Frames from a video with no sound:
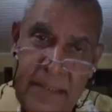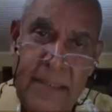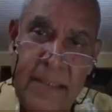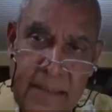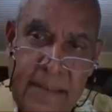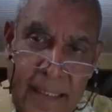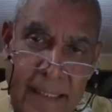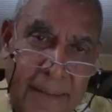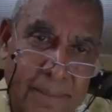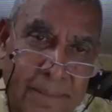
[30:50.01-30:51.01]
this is
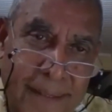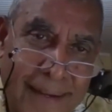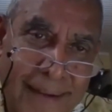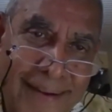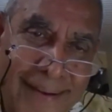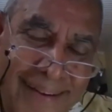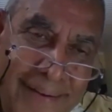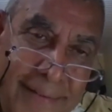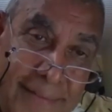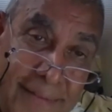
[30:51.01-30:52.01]
uh,
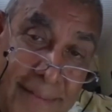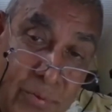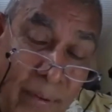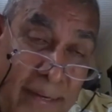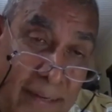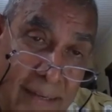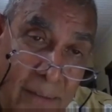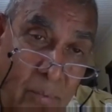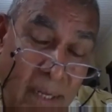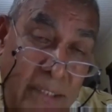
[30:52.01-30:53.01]
this is what the
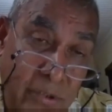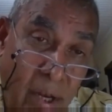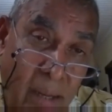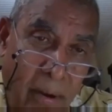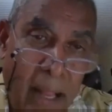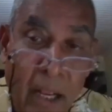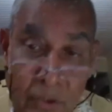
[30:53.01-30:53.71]
world is all about.